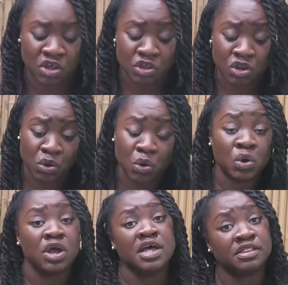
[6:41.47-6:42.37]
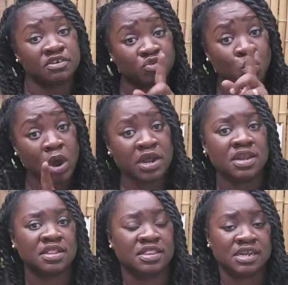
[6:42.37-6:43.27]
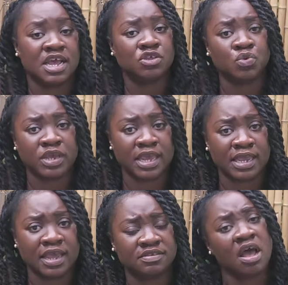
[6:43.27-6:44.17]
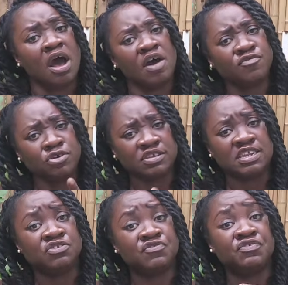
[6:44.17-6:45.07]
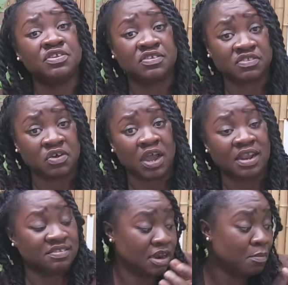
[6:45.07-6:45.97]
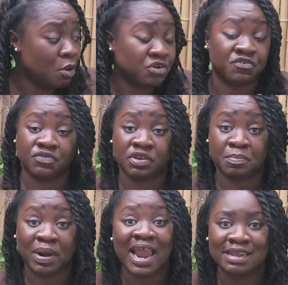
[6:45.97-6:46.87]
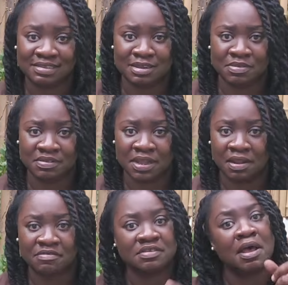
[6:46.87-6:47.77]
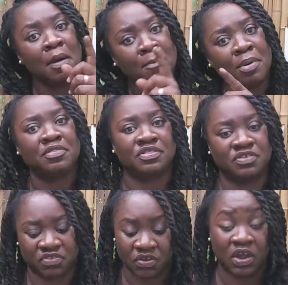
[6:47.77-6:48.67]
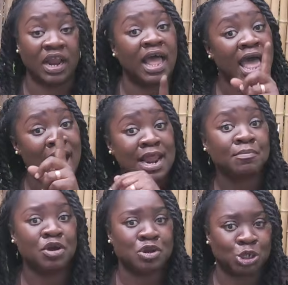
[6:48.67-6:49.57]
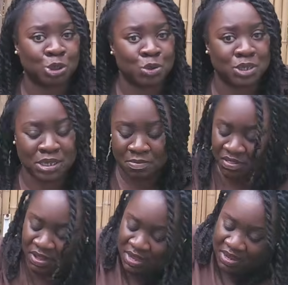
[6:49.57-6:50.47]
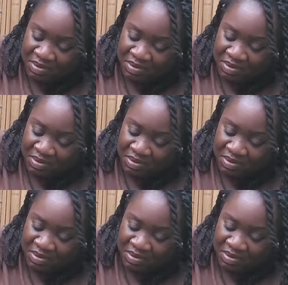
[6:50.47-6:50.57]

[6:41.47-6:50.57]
you know, there's one other thing that you can get. Of course, you need to feed the soil. It's not about the plants themselves, but the soil. And I'm going to show you something.